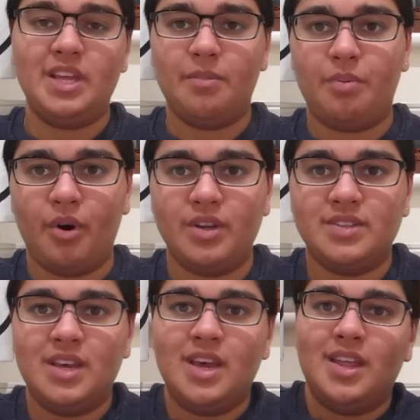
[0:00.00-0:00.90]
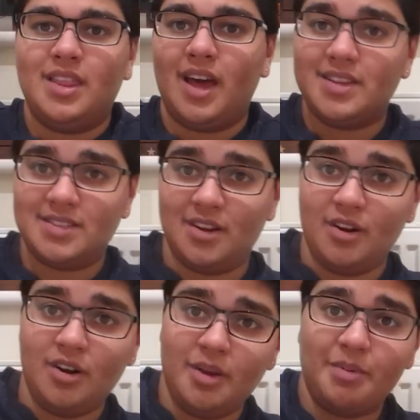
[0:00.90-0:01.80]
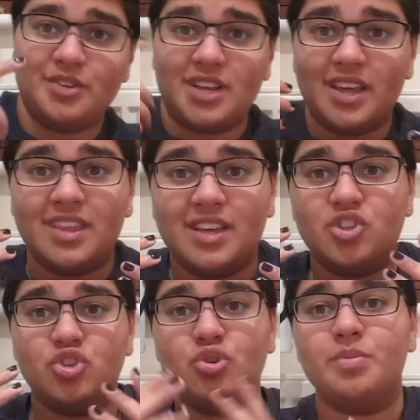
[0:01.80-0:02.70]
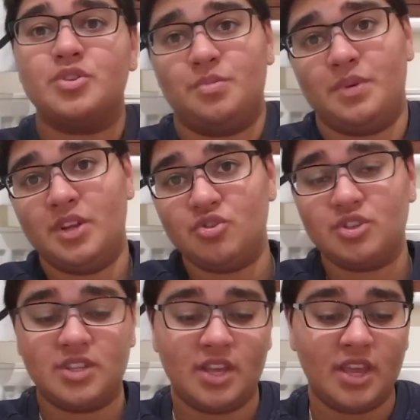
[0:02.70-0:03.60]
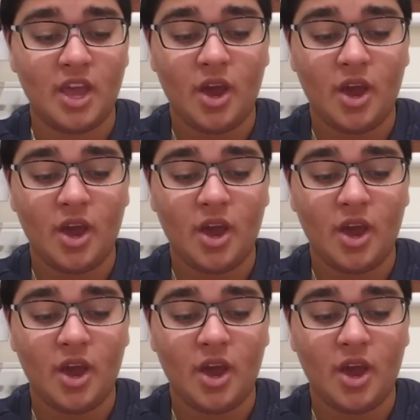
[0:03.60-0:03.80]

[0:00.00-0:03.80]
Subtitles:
a point that I said earlier because I think it's super, super interesting.